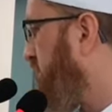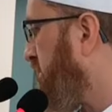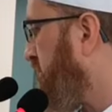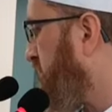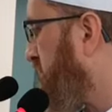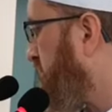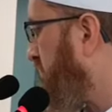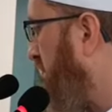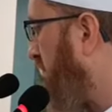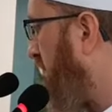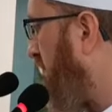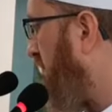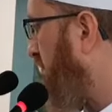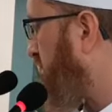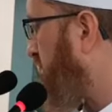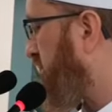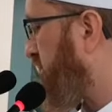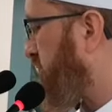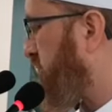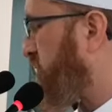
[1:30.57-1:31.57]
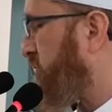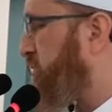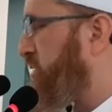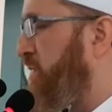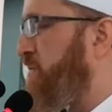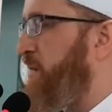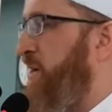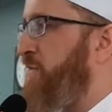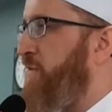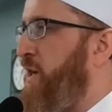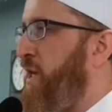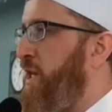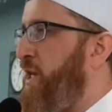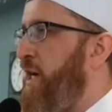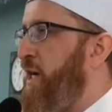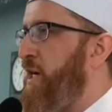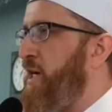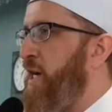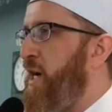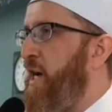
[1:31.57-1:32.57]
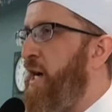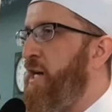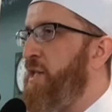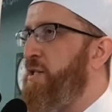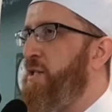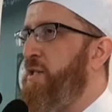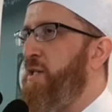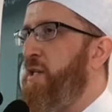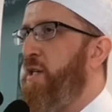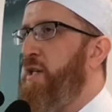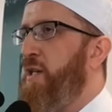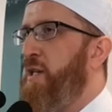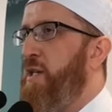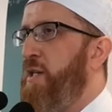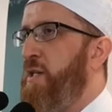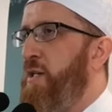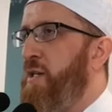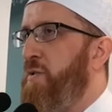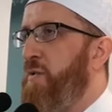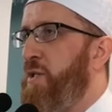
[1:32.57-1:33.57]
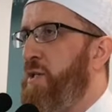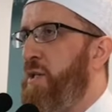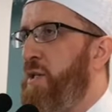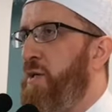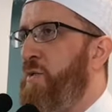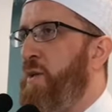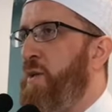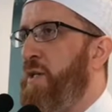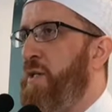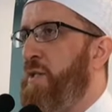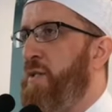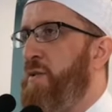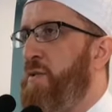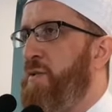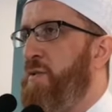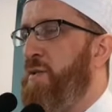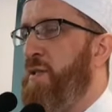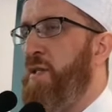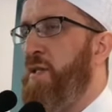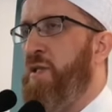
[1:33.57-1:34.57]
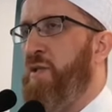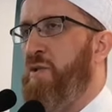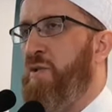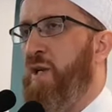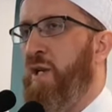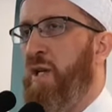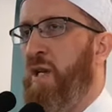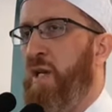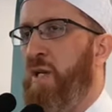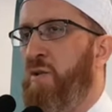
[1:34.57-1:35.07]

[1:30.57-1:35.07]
the evil of our actions. Whomsoever Allah guides, there is no one to lead astray.